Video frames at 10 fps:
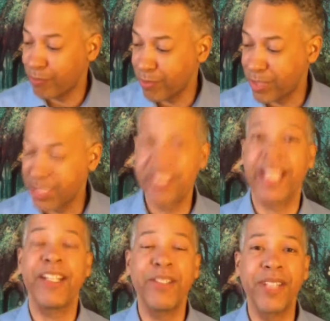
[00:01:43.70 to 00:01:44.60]
the
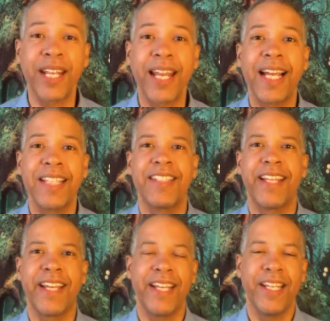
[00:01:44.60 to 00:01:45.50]
second to the last
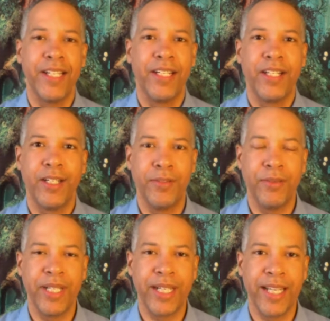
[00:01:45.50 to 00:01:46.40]
day of
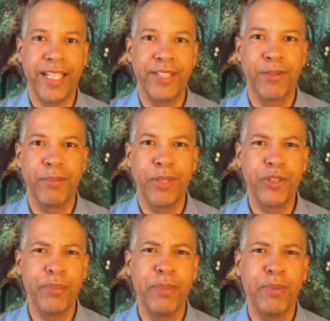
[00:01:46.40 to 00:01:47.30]
what has, for
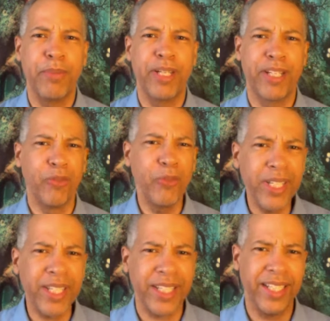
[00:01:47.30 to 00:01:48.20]
most people, been a
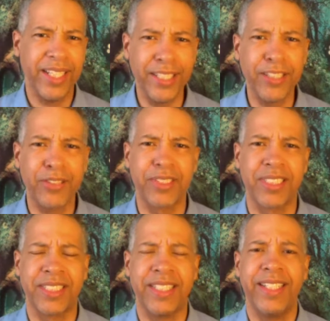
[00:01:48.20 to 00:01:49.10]
really
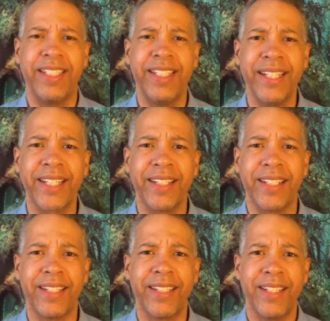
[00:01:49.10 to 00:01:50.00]
interesting year, and